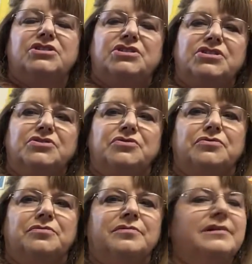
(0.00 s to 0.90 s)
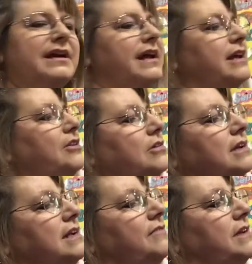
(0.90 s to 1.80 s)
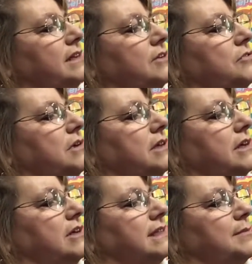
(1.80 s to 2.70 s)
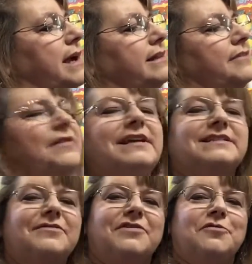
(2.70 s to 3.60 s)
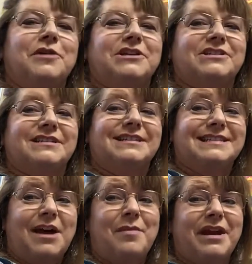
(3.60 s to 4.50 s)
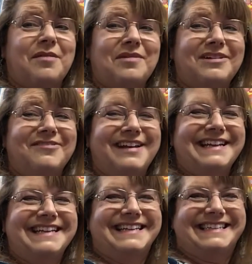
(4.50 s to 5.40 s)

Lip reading: Do, okay? You can even do a little smiley face if you wish. Does that make it more fun?